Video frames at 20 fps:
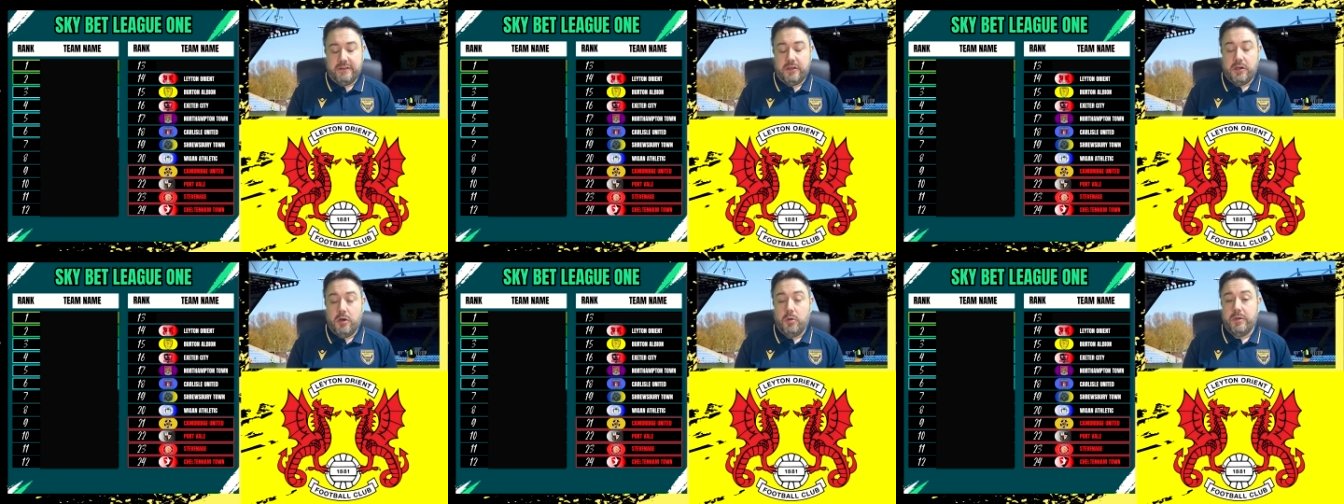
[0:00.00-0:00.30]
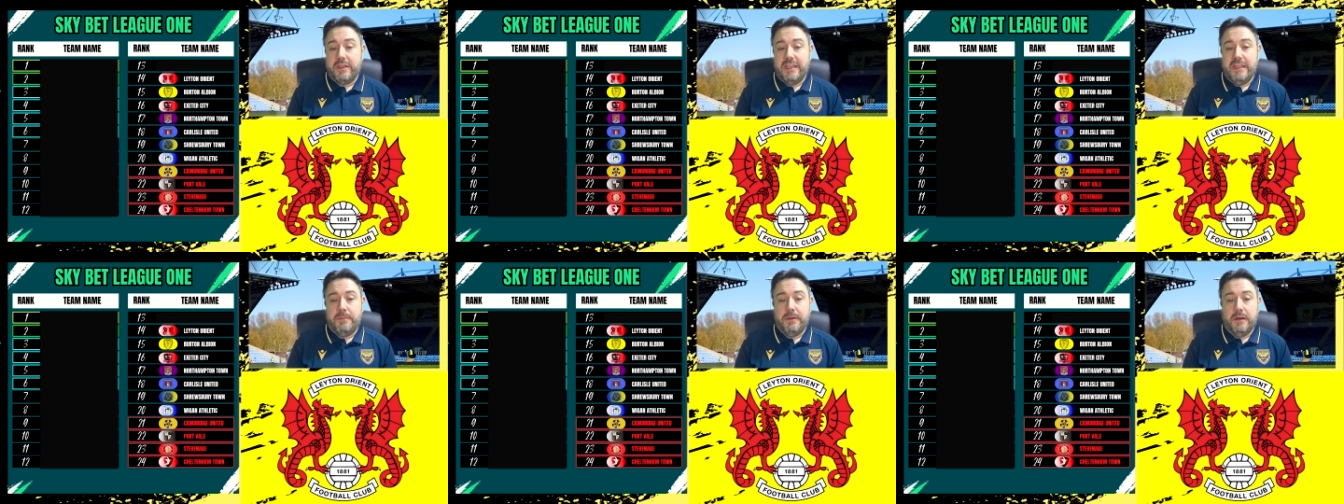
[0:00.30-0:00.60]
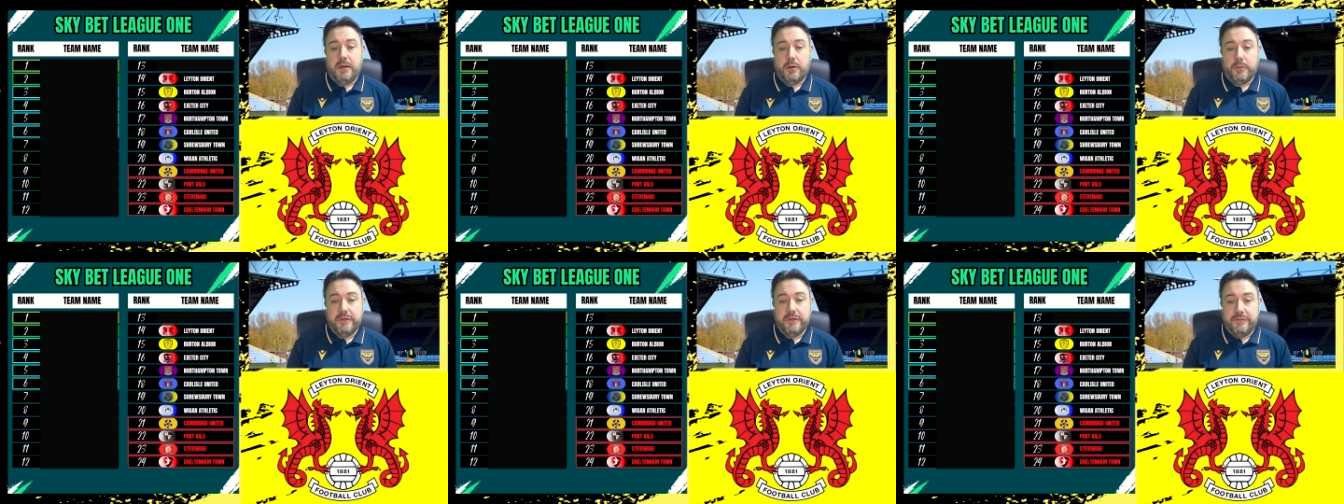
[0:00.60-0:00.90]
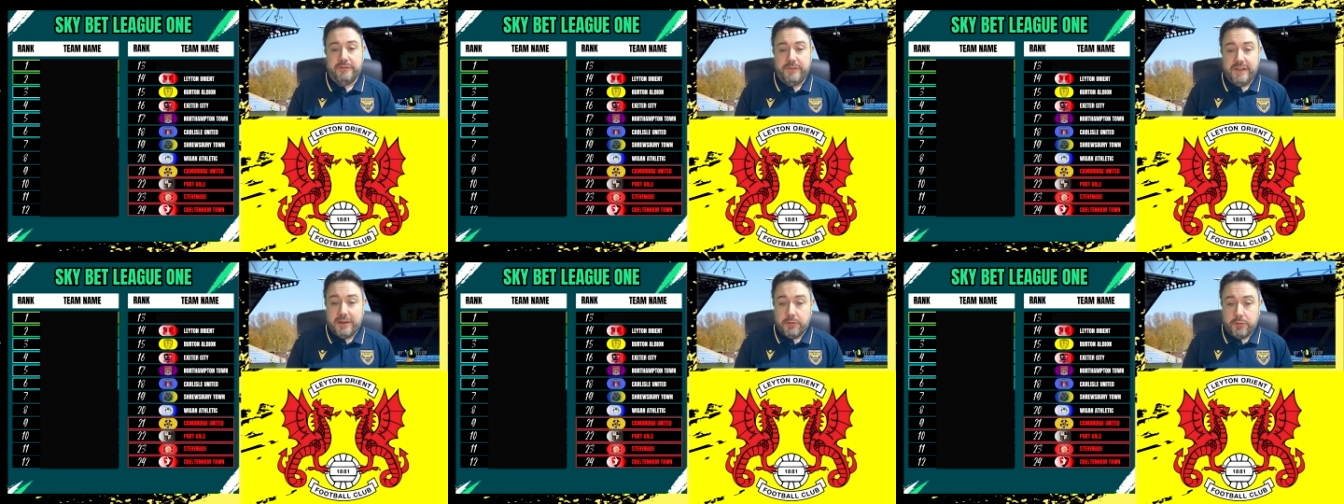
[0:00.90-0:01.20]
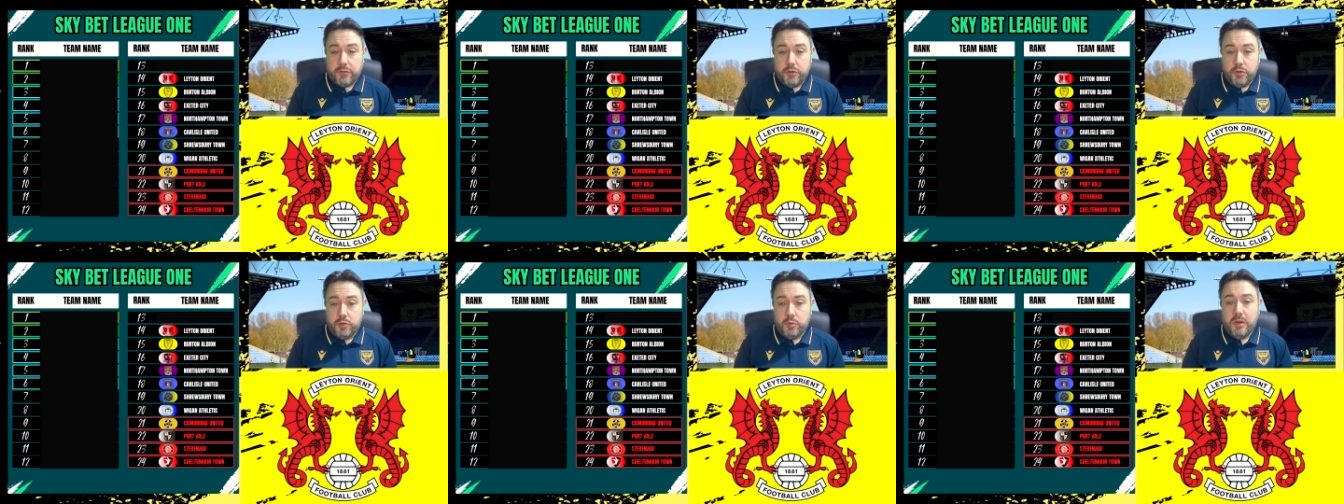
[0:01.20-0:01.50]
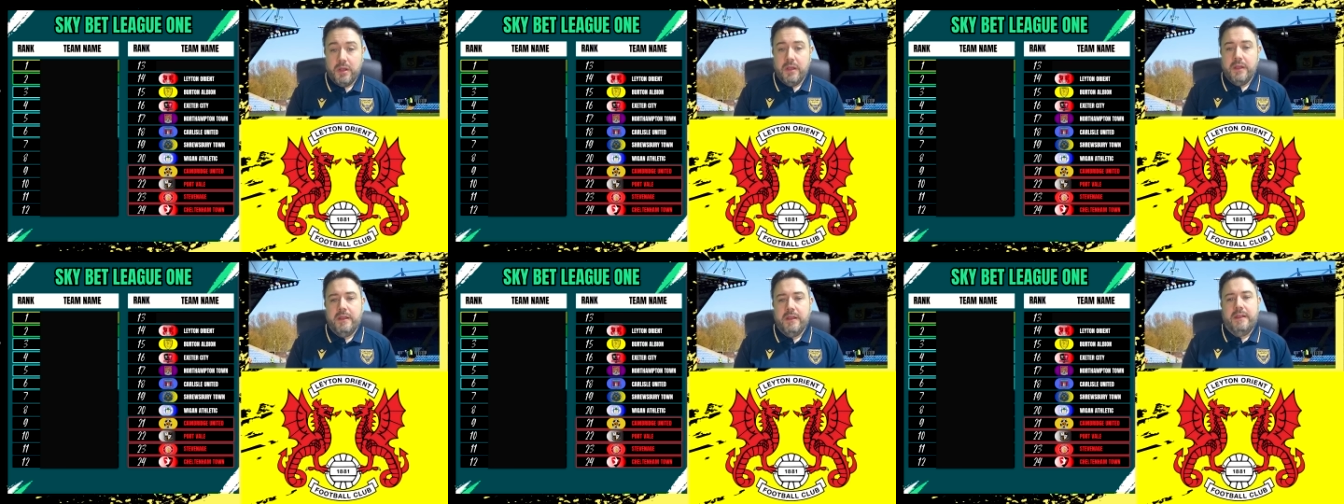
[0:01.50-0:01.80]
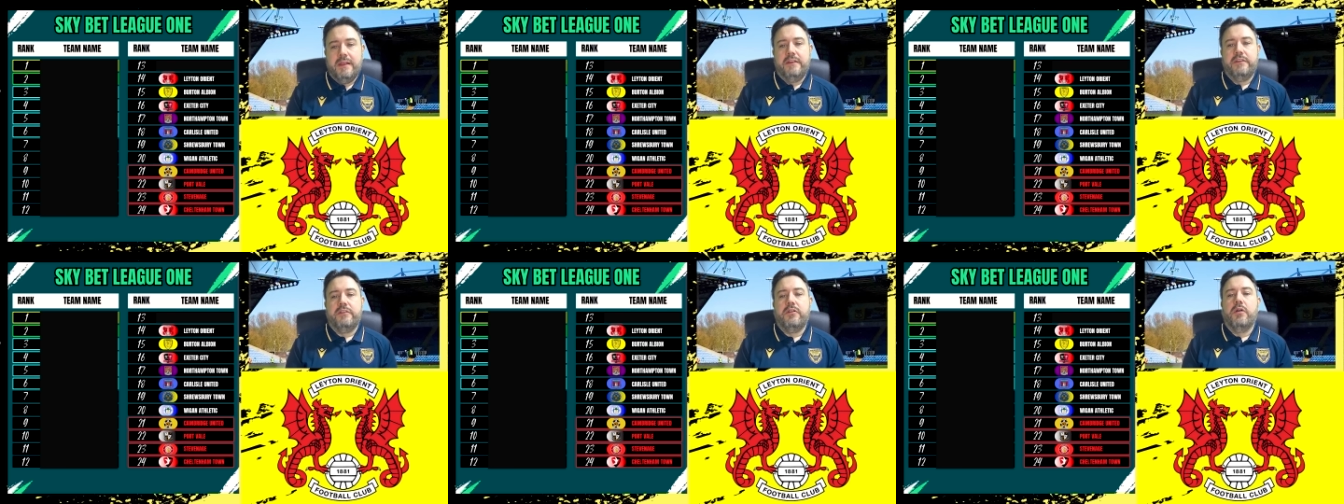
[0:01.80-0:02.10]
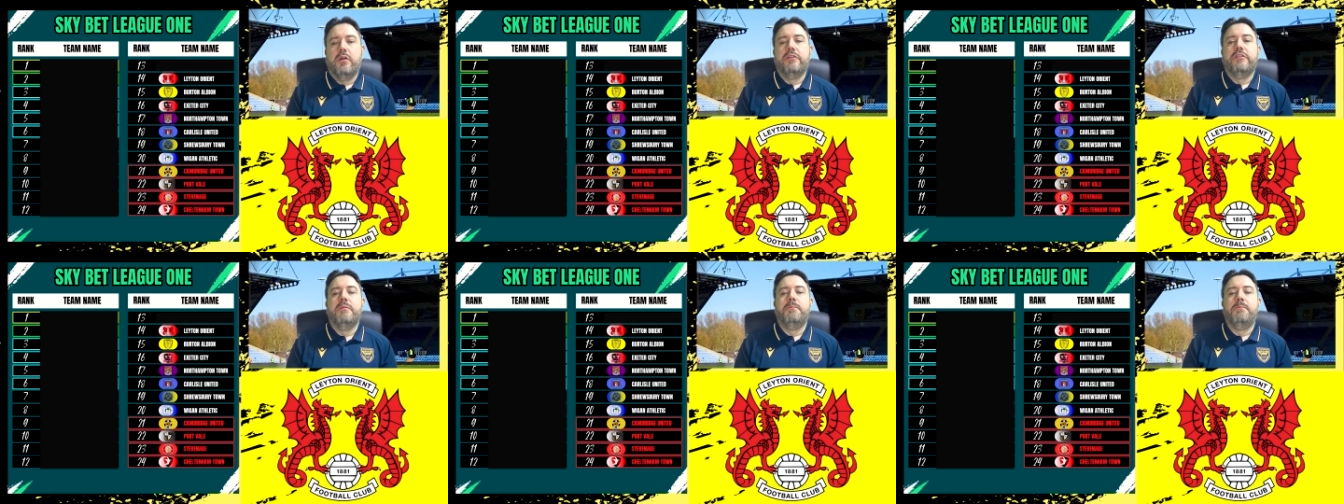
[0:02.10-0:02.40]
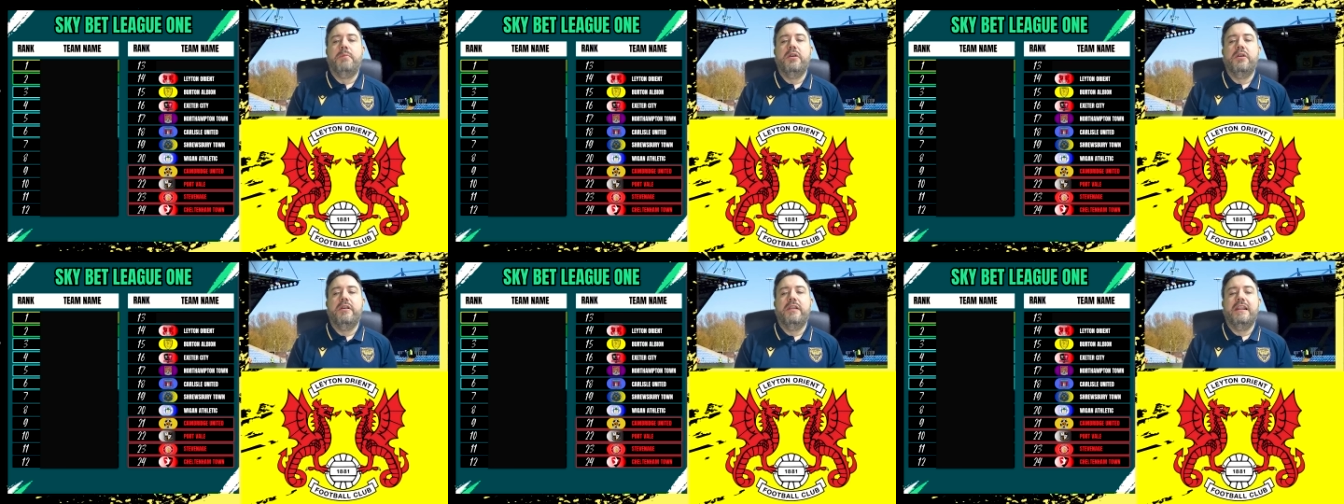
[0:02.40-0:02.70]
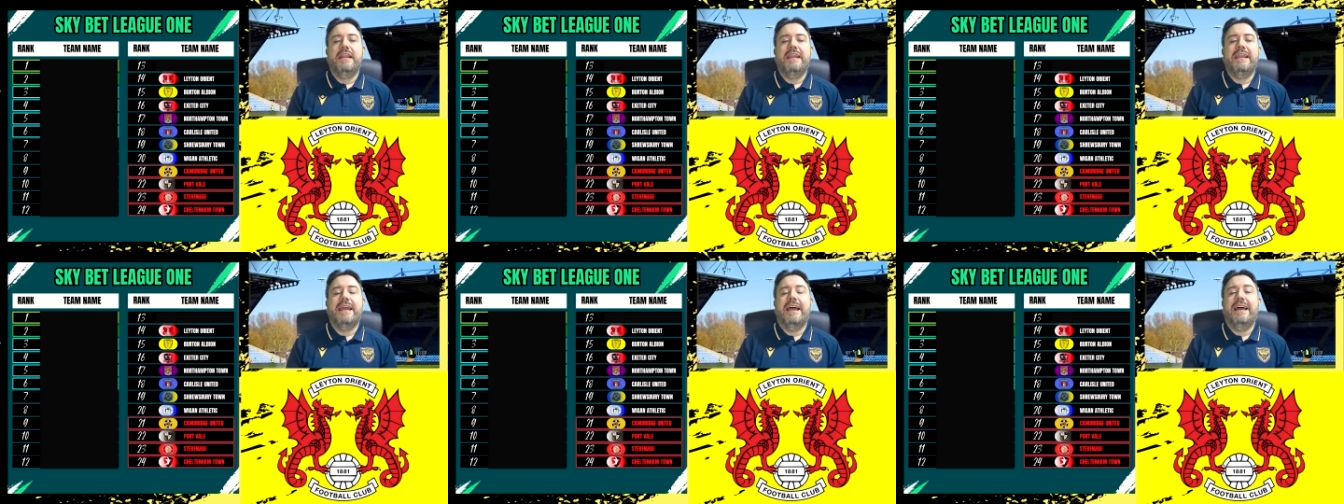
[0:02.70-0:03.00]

Goalkeeper Lawrence Vigouroux has gone to Burnley,